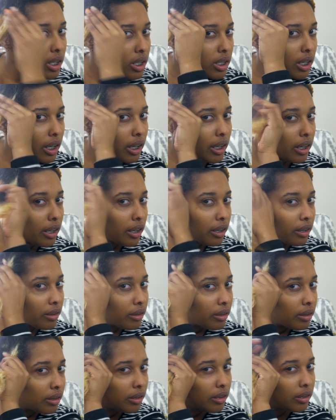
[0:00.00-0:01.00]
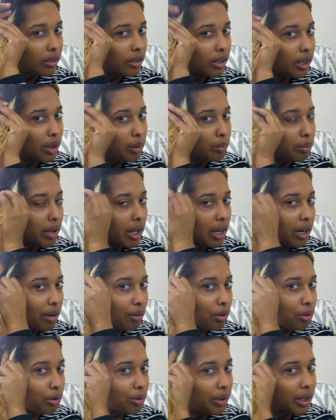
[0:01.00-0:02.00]
take it, and then plait it
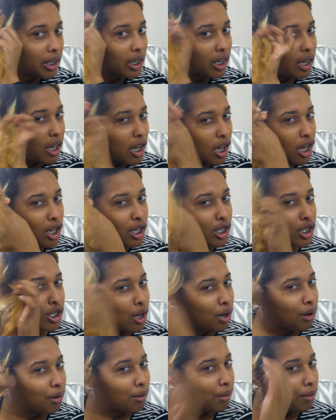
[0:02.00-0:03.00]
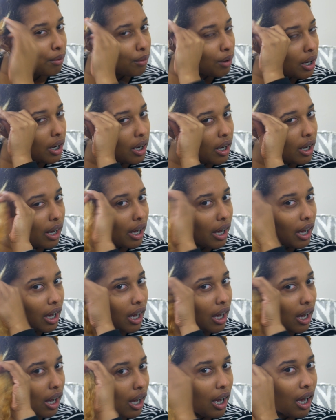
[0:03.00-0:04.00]
real quick. So
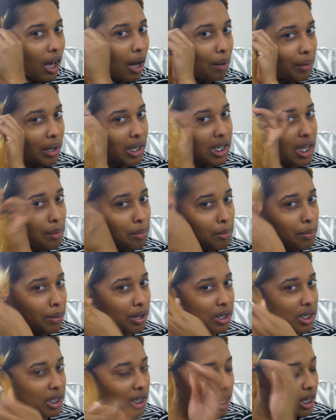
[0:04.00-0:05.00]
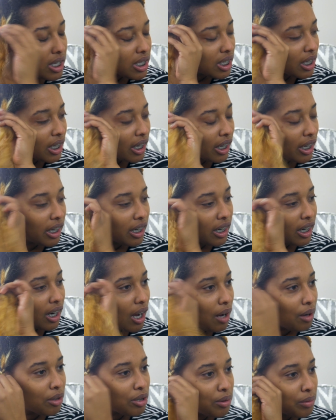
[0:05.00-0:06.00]
I'm that type of person. I sit there,
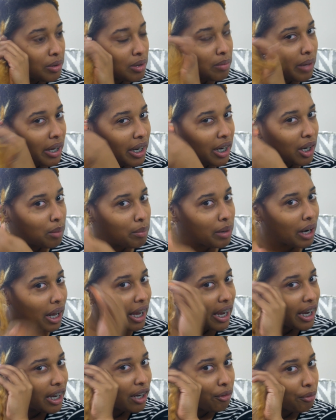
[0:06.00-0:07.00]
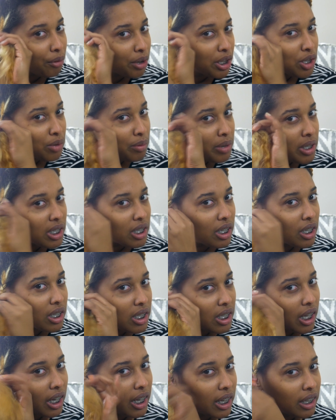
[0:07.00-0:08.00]
I'll twist my hair, but I hate retwisting the
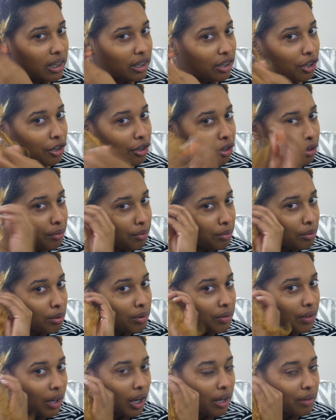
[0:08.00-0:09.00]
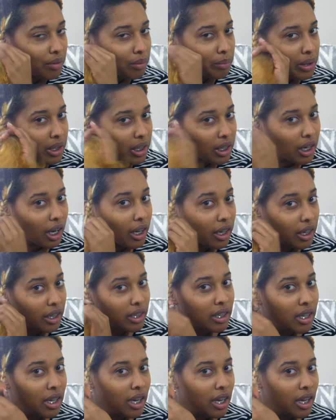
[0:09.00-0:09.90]
second, third, fourth, or however many night.